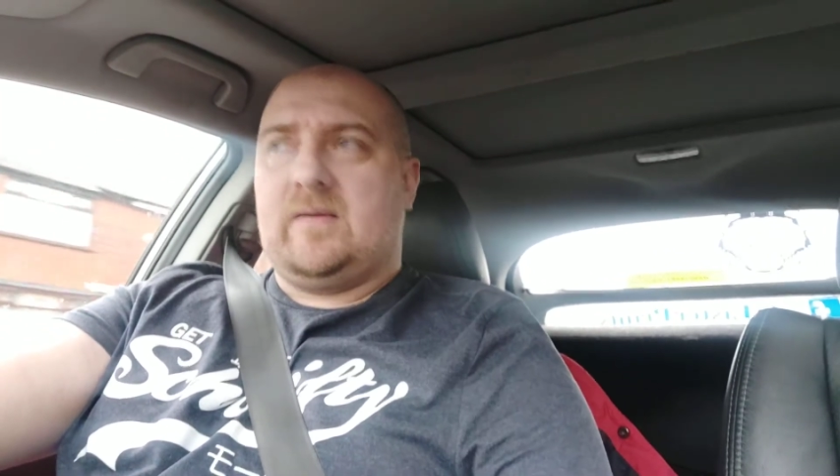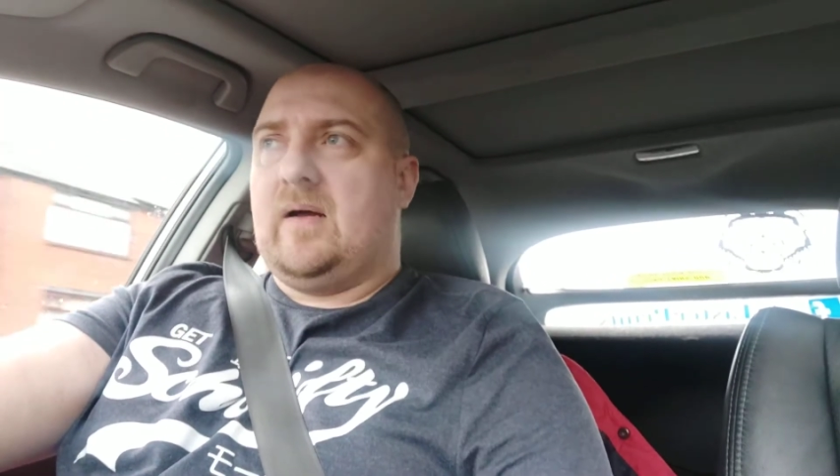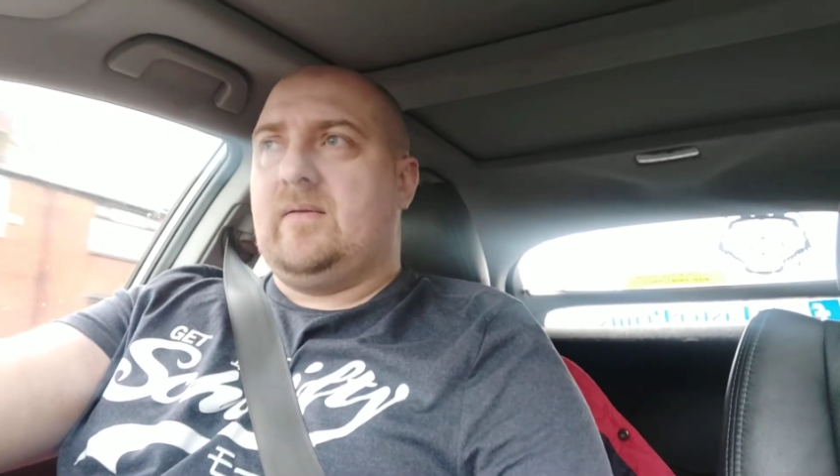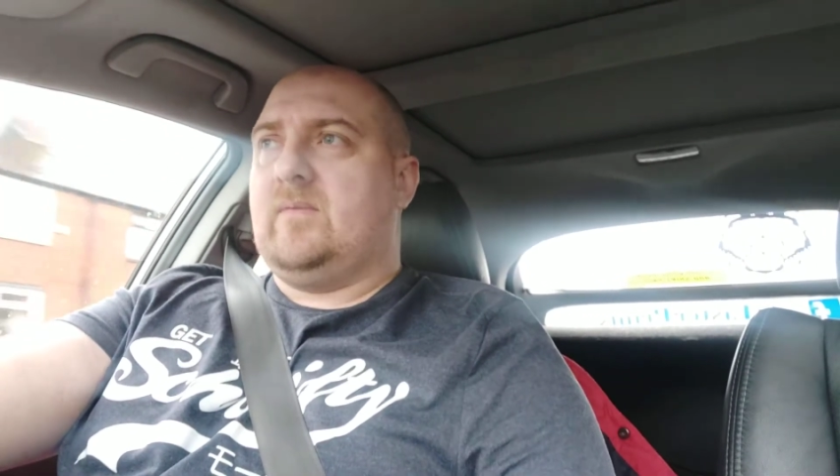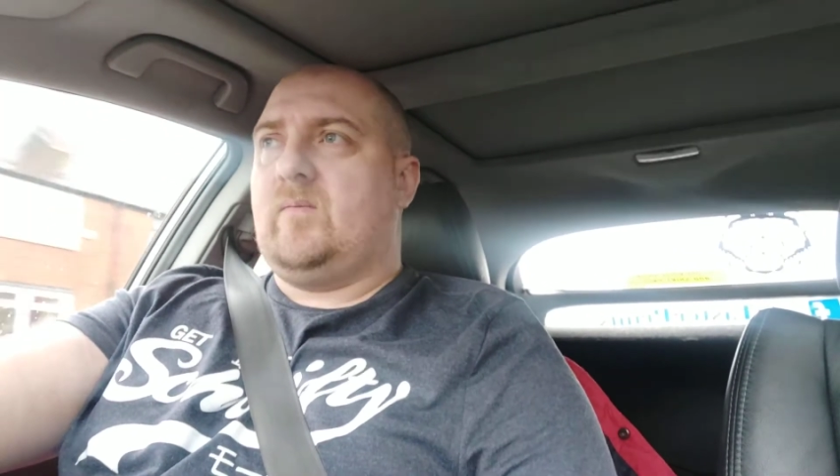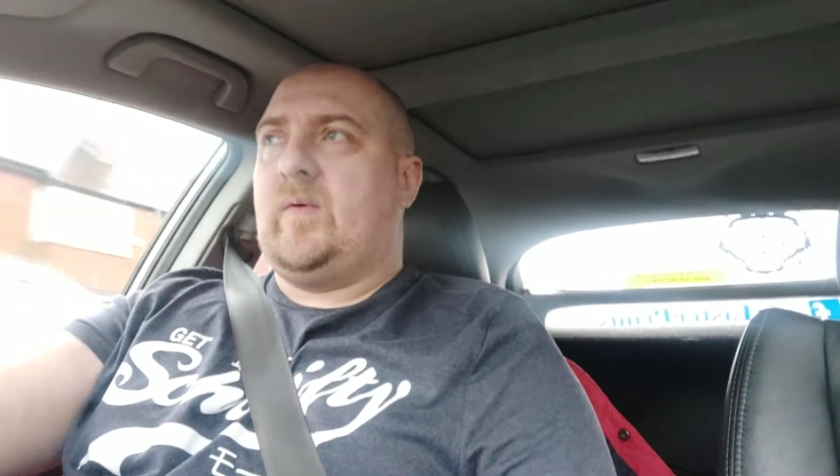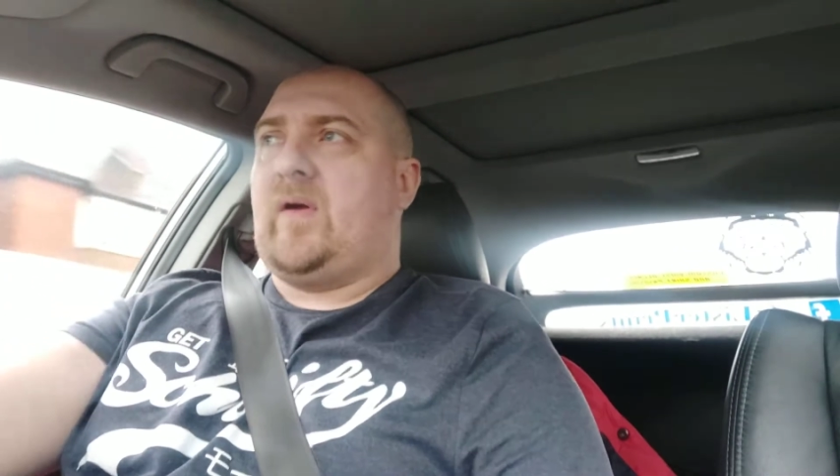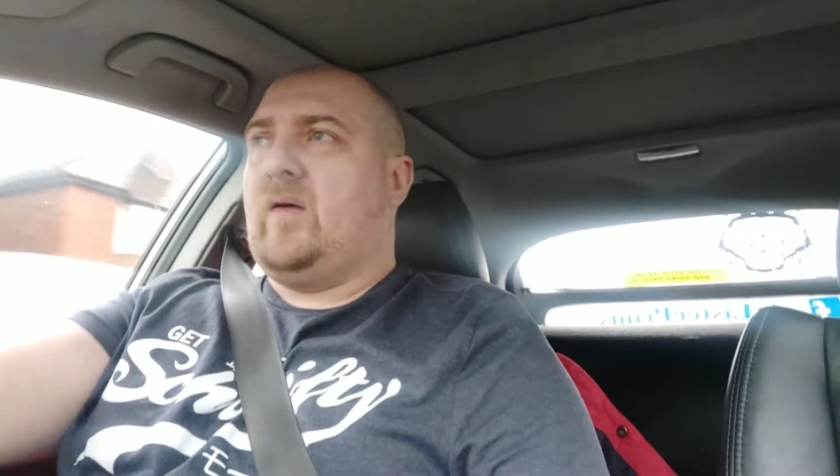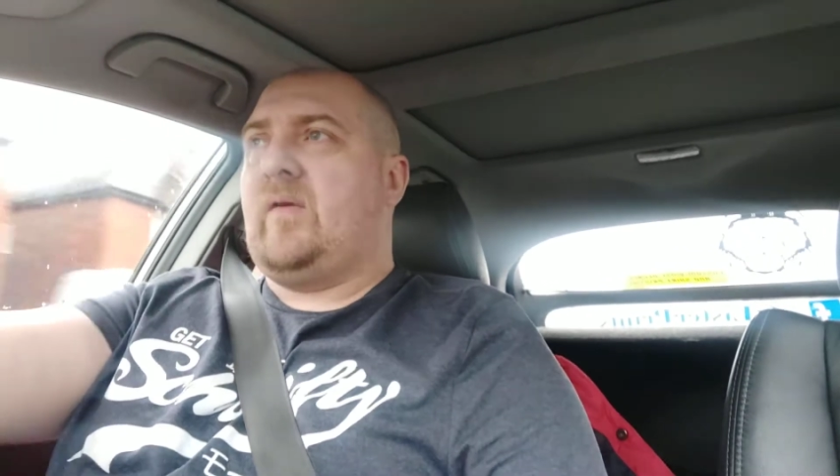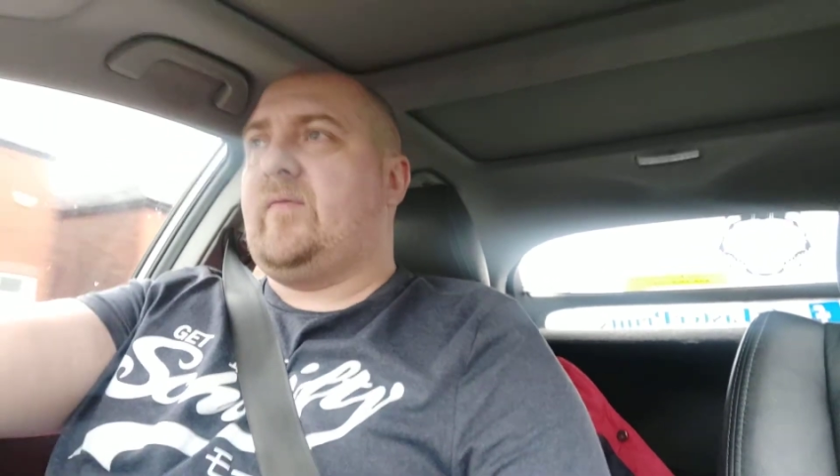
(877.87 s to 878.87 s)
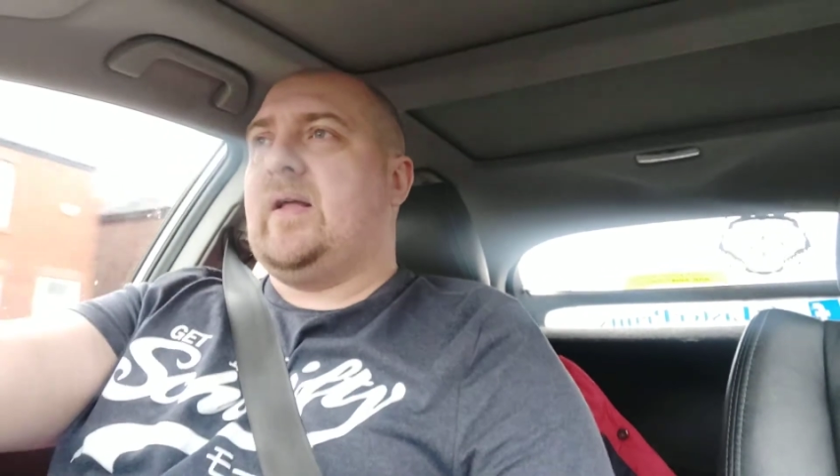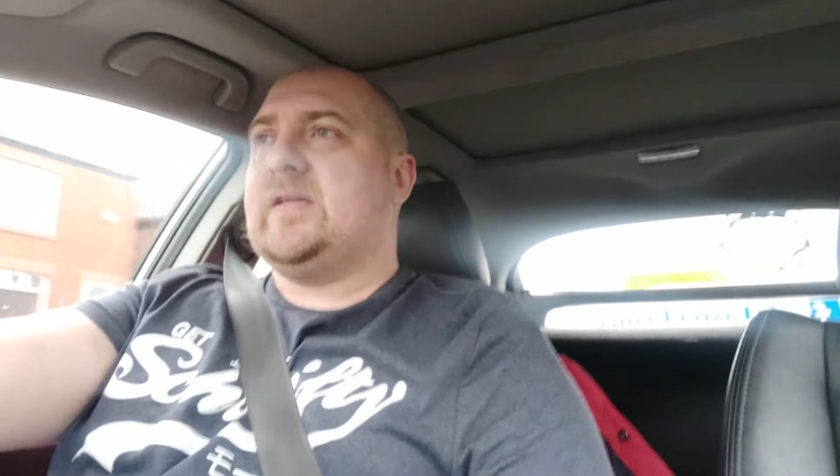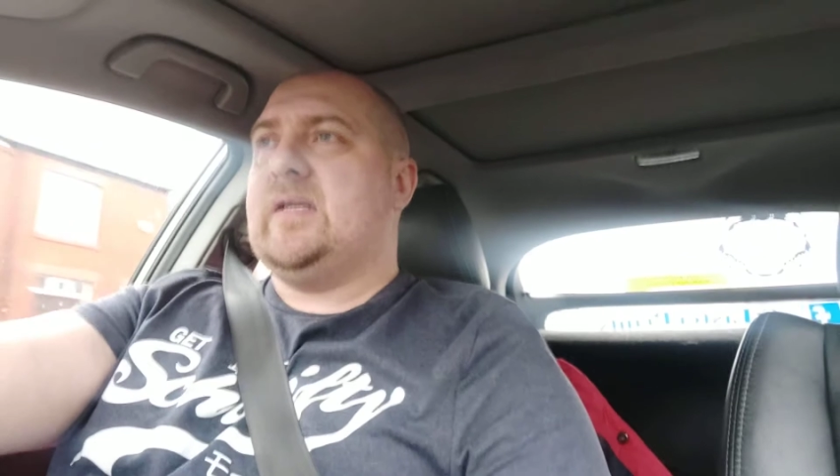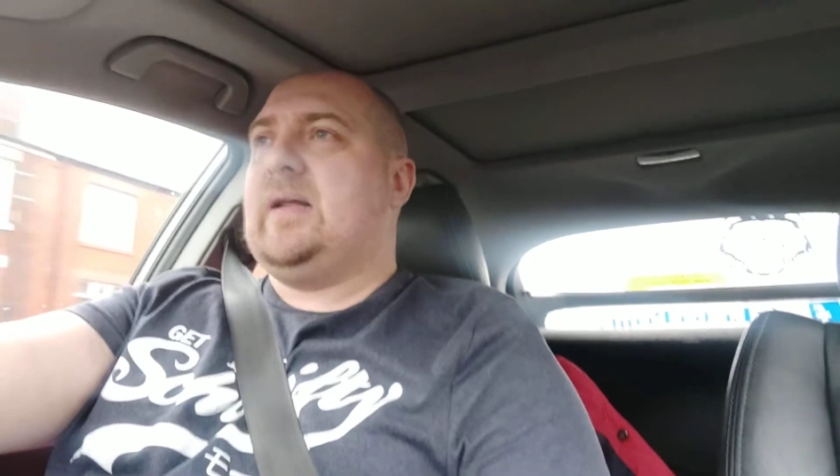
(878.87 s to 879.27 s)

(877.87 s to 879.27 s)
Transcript: that we've got a reflection?